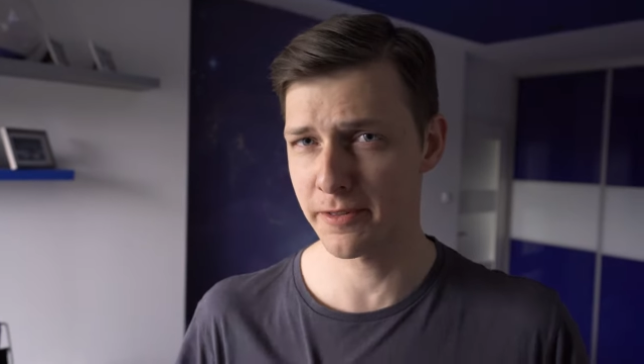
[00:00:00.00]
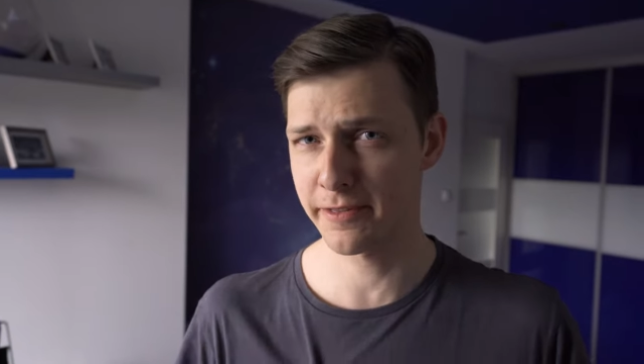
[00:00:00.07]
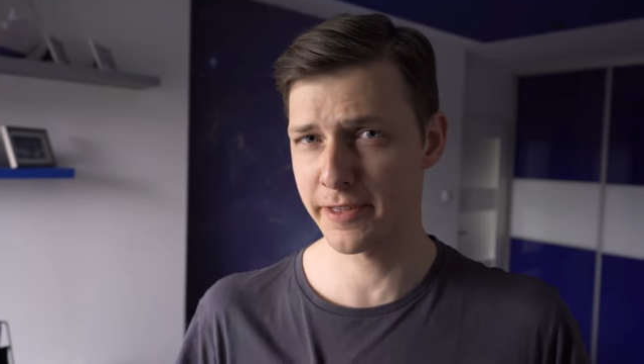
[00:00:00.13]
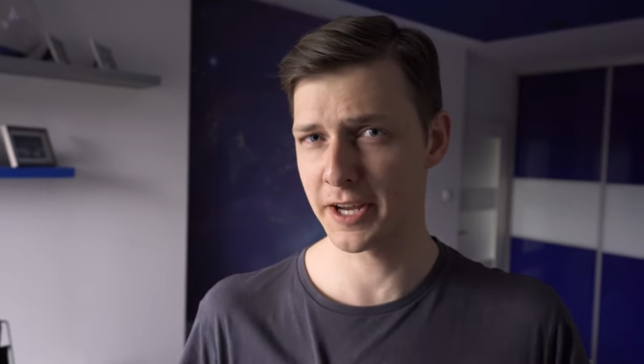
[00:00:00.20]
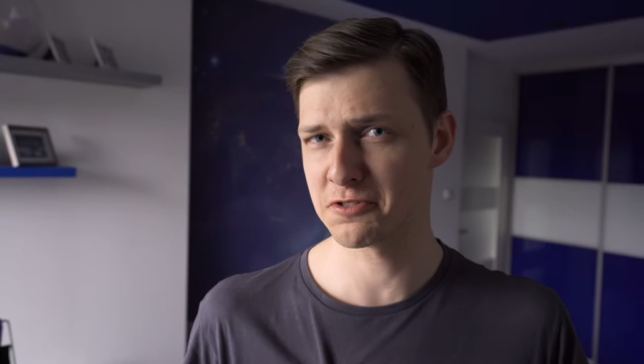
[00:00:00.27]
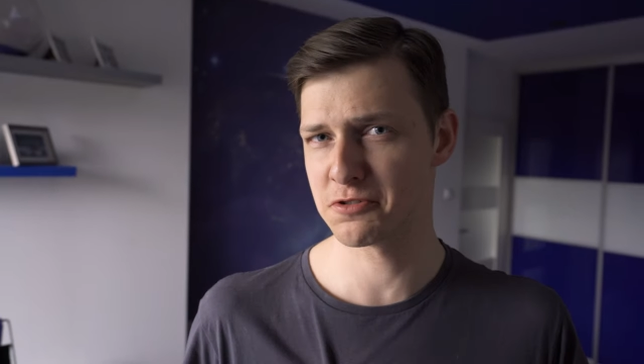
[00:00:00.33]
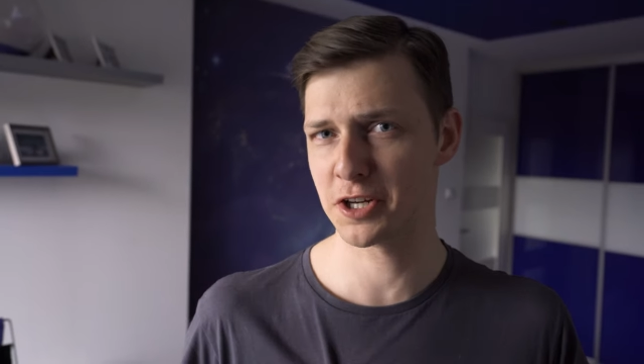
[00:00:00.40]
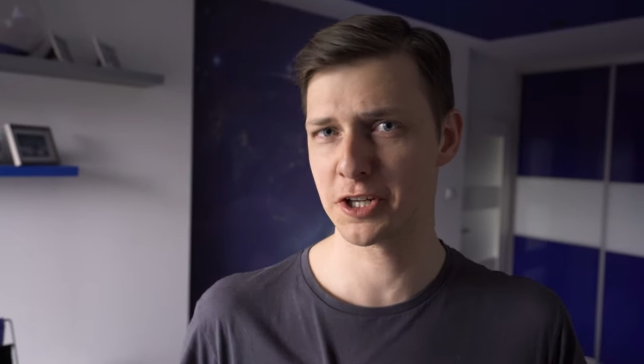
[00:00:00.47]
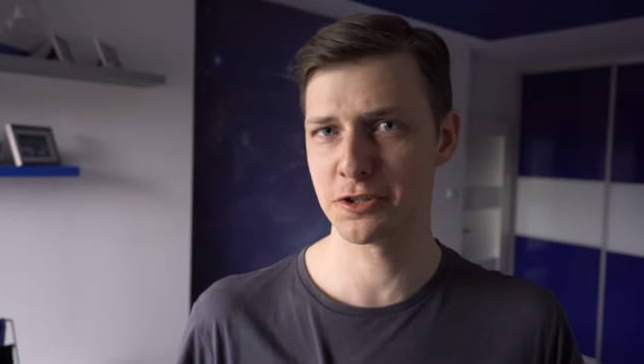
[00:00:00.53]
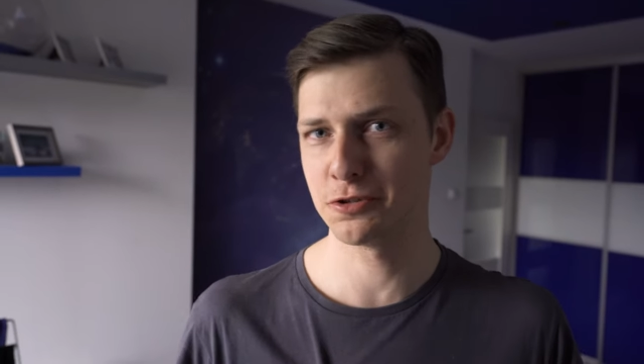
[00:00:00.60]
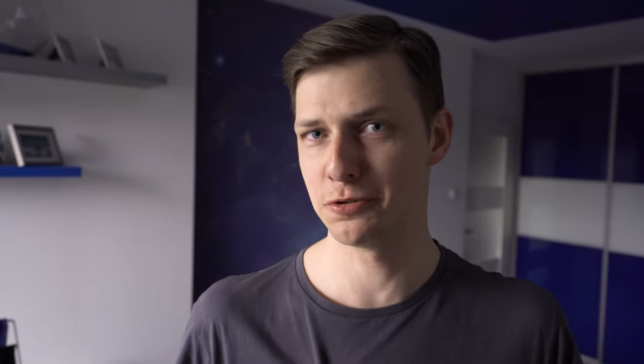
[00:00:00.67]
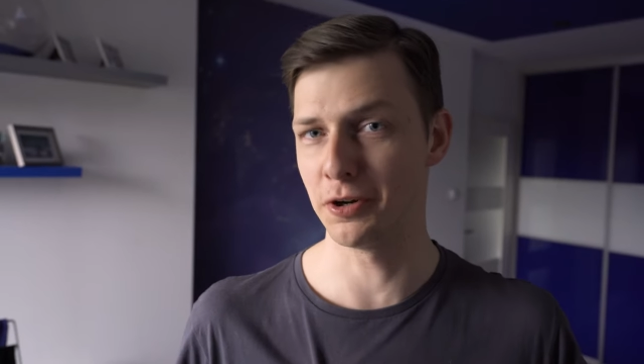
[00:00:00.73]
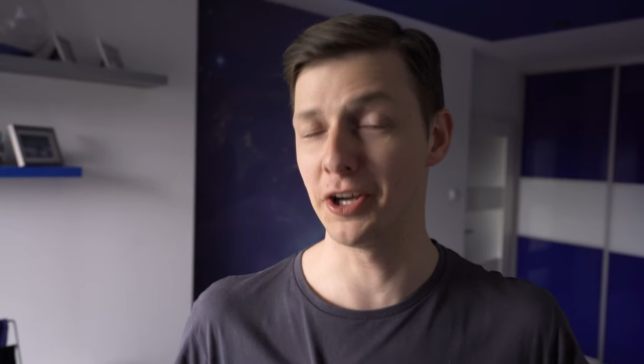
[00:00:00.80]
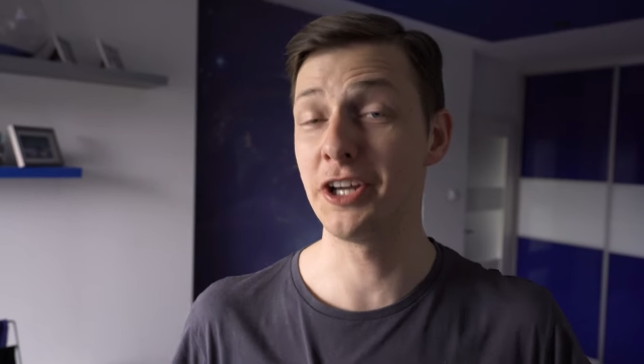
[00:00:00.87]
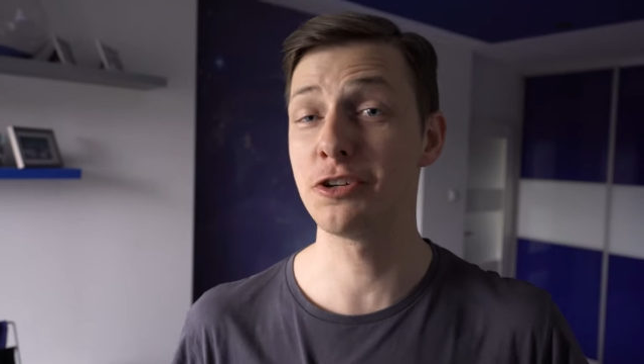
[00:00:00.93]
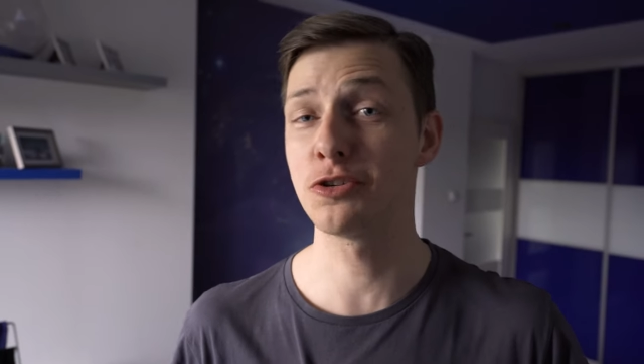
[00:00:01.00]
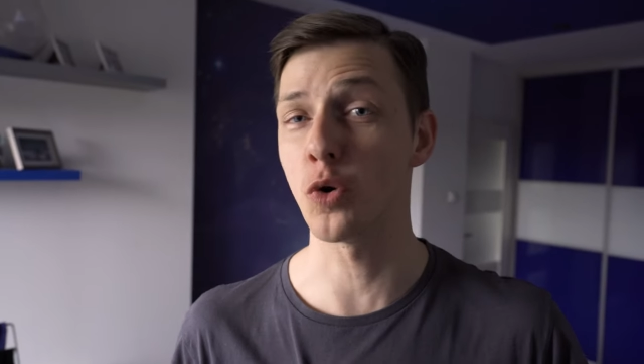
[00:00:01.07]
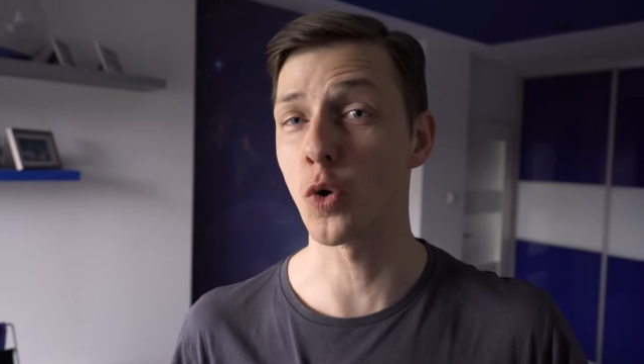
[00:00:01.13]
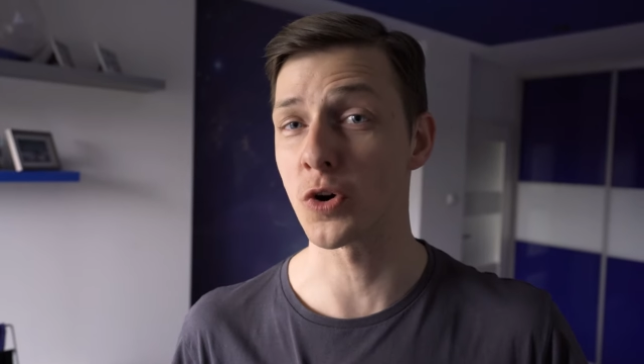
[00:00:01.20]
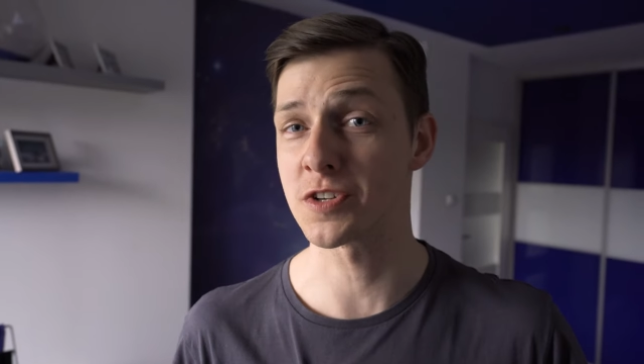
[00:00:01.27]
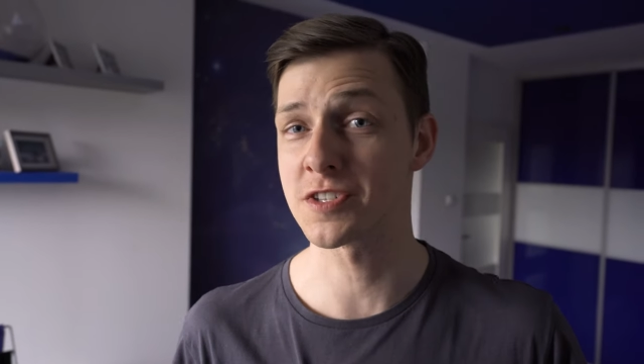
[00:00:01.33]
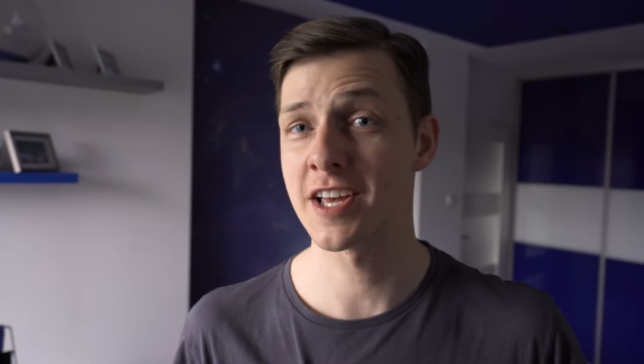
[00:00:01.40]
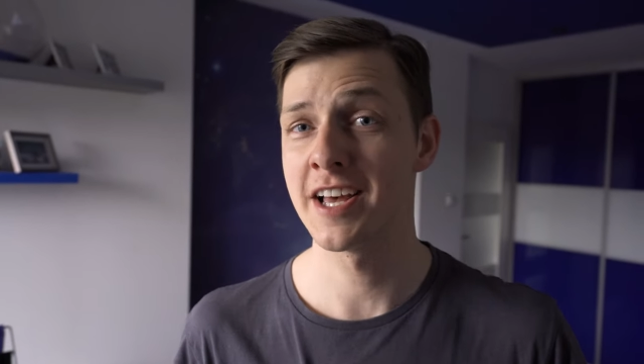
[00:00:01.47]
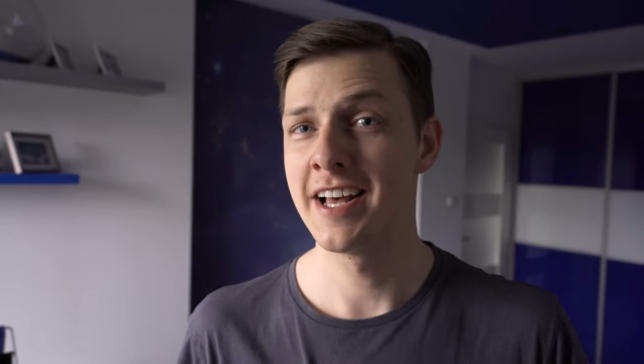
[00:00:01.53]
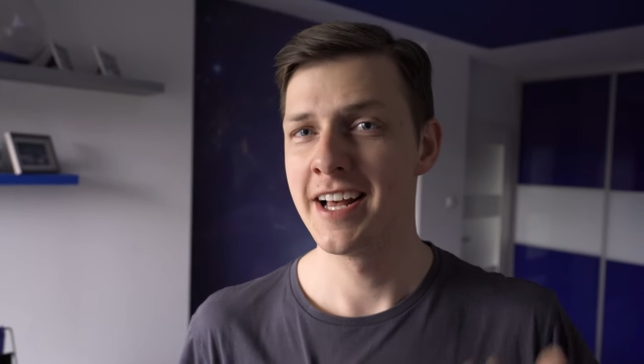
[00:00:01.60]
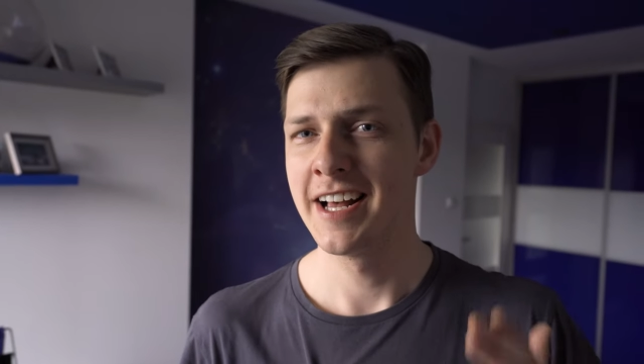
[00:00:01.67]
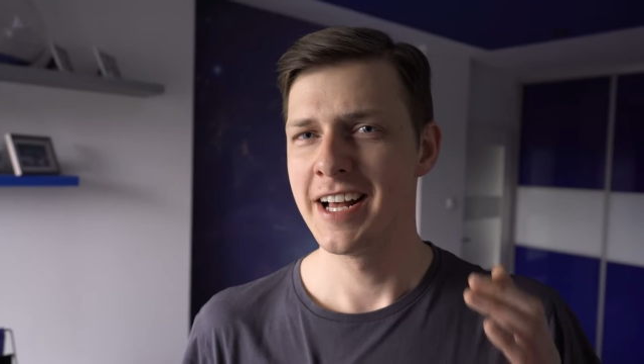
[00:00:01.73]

of things you can do indoors.